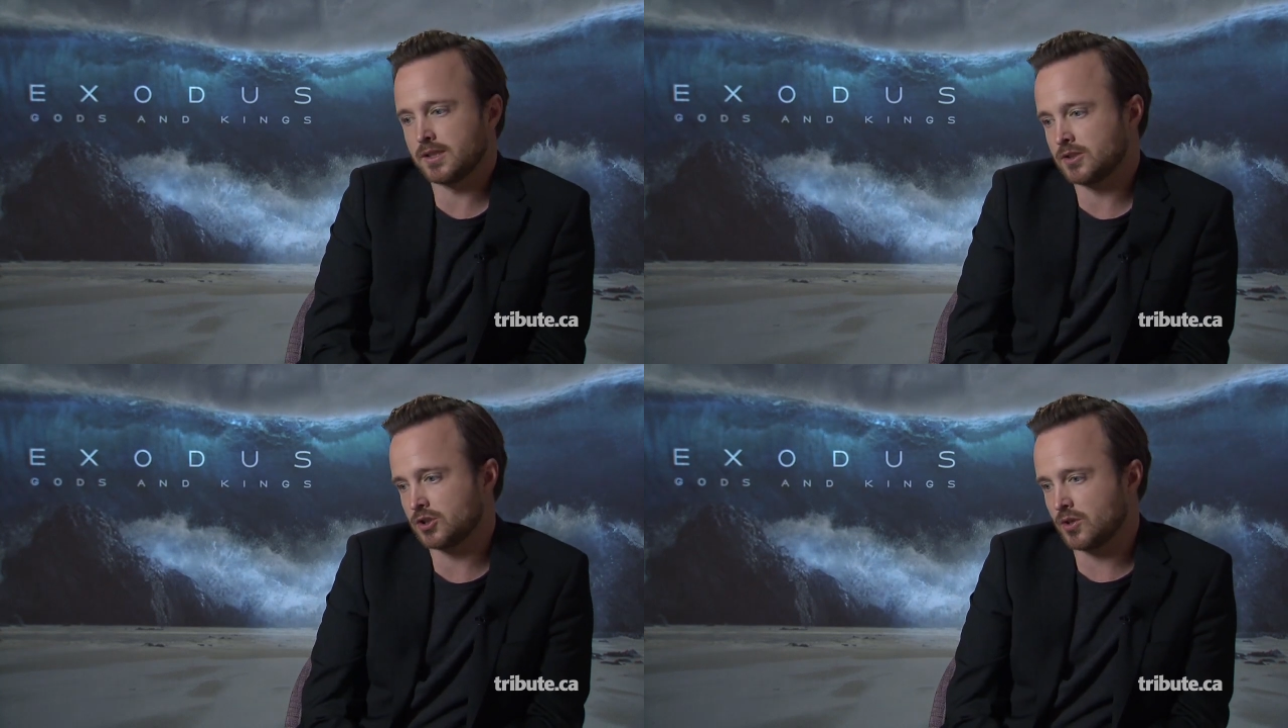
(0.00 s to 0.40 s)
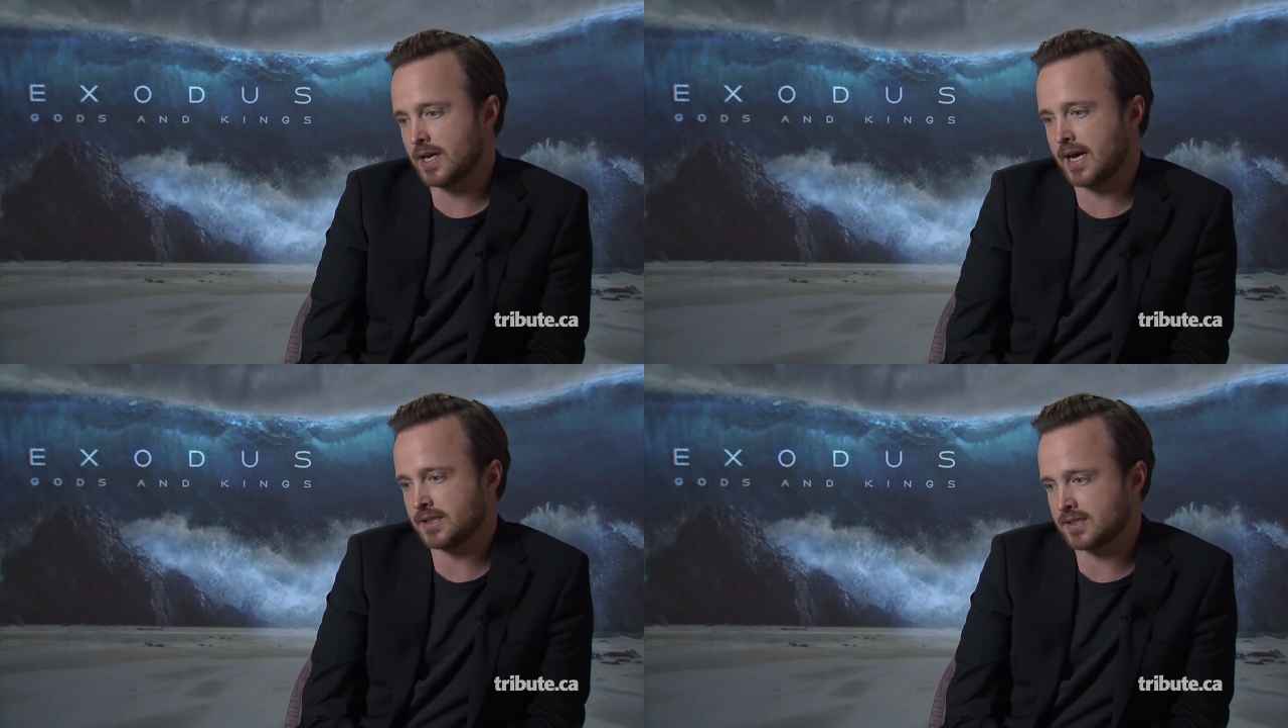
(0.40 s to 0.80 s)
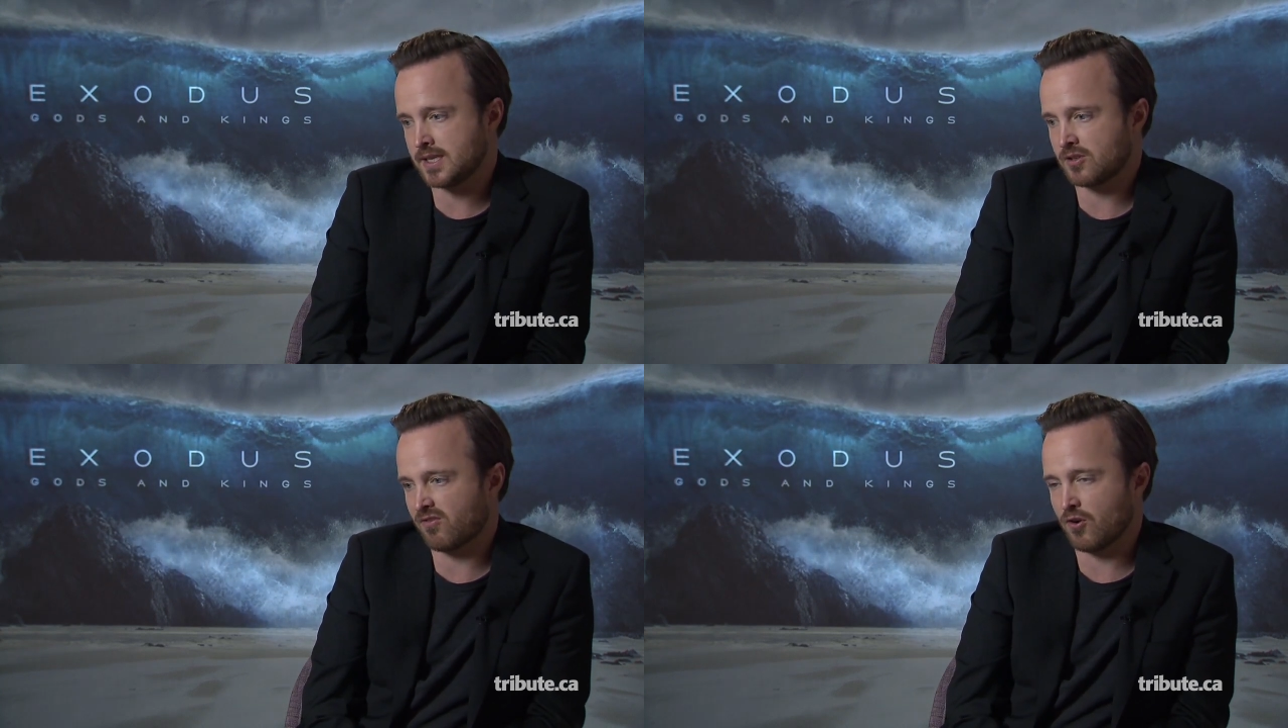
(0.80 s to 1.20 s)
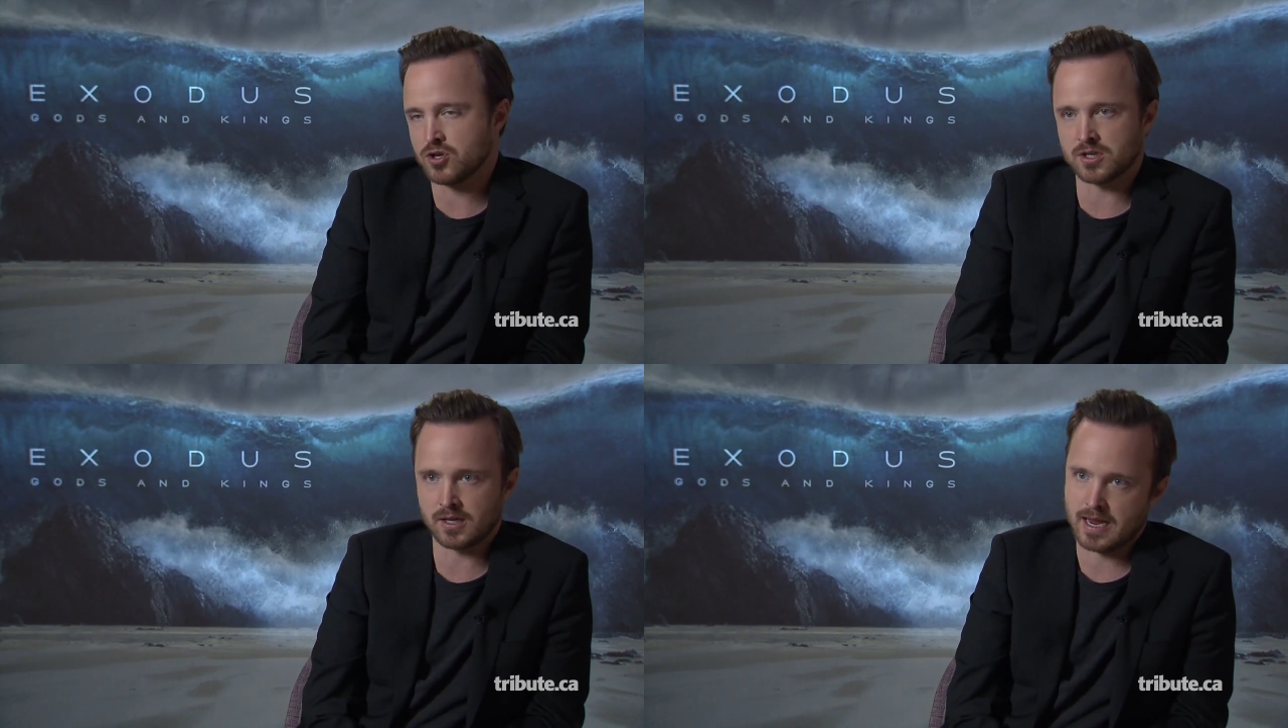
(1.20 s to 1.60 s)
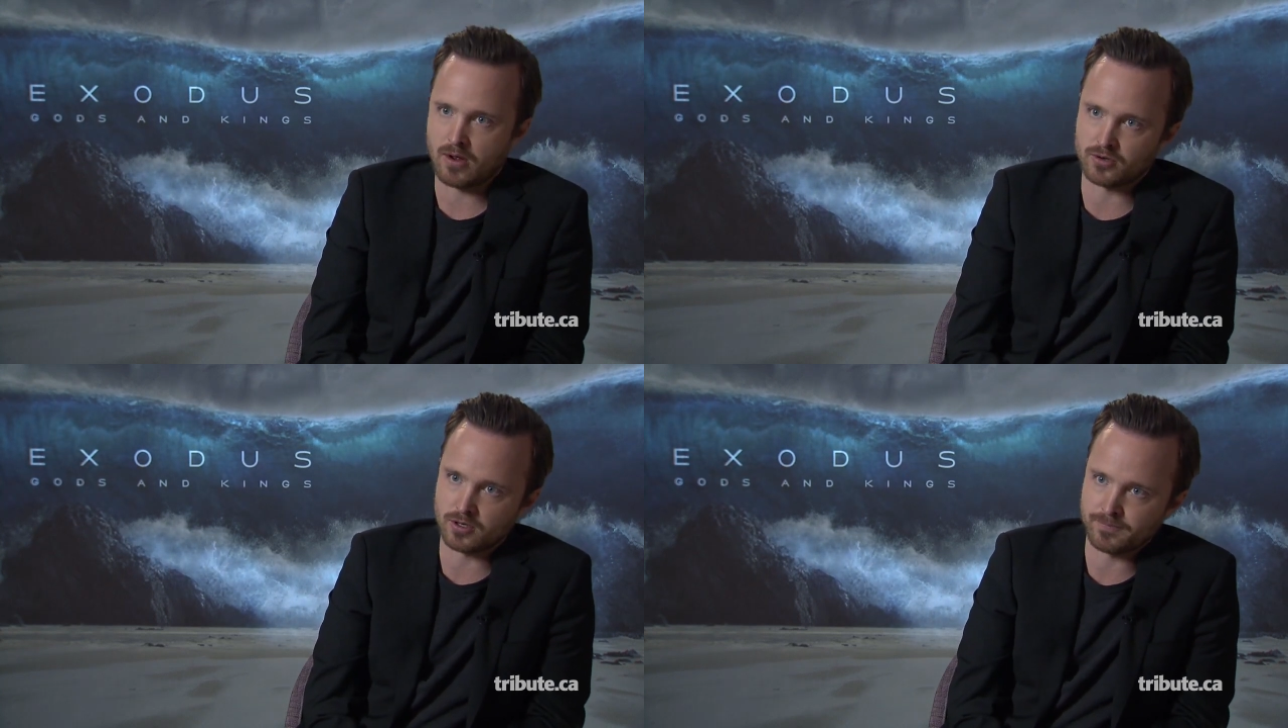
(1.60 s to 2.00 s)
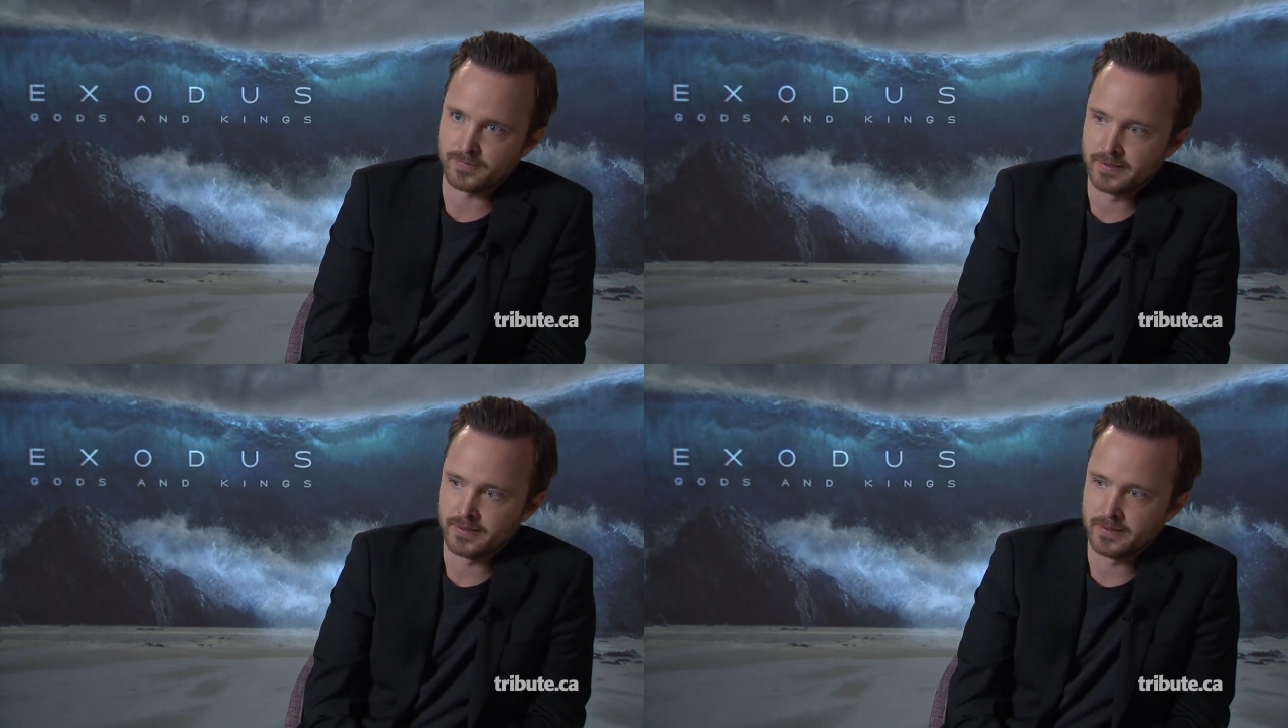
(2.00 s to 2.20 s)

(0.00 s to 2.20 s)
And so that's his first encounter.